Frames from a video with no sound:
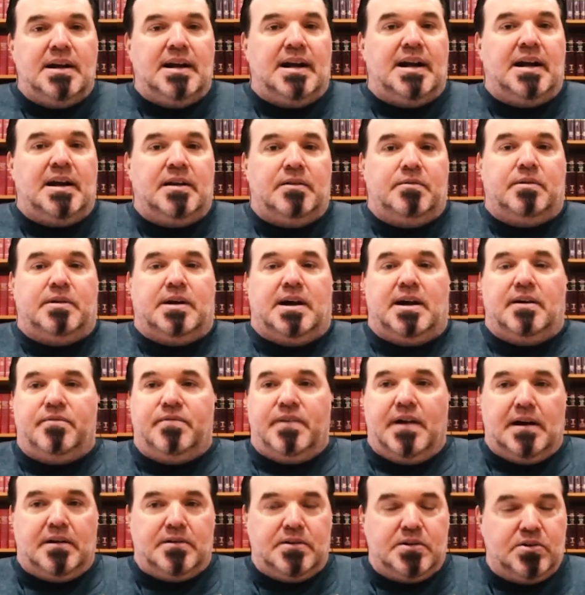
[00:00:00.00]
I
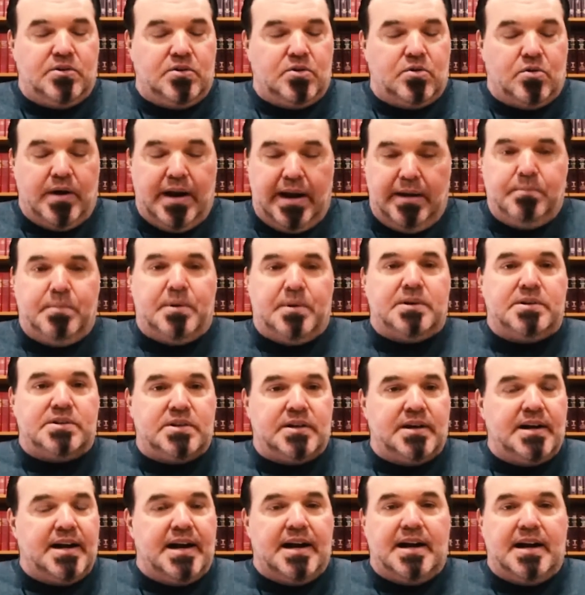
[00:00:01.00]
found a great bunch
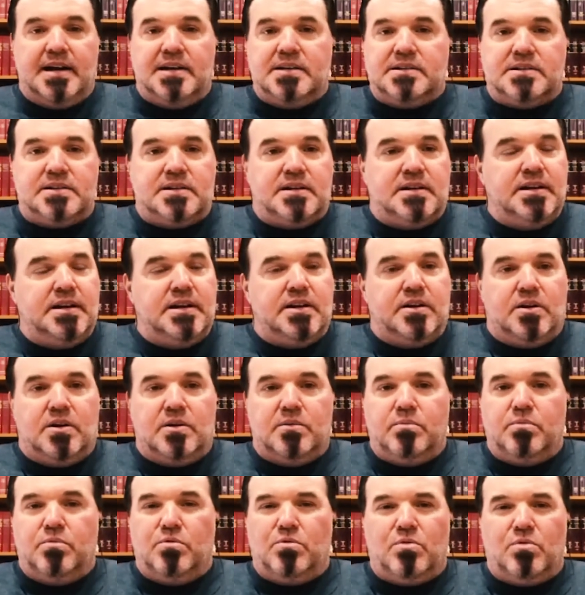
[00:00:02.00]
of guys,
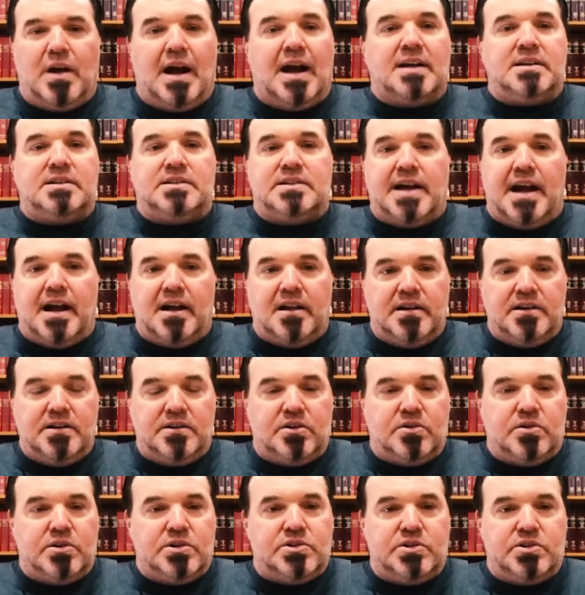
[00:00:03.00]
a rock solid
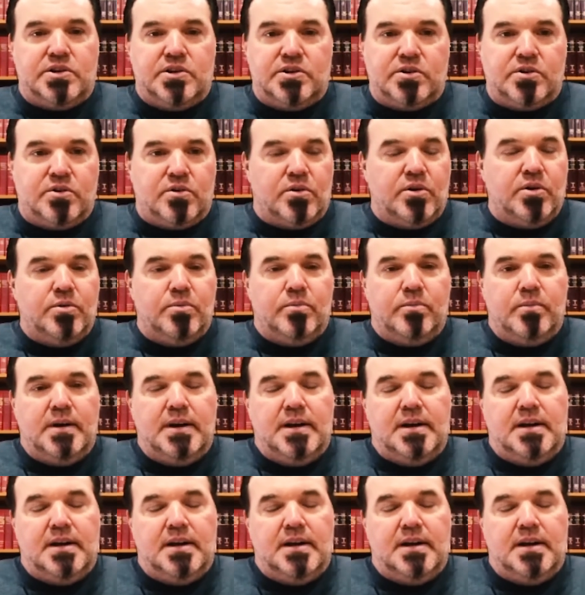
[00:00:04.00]
Christian group.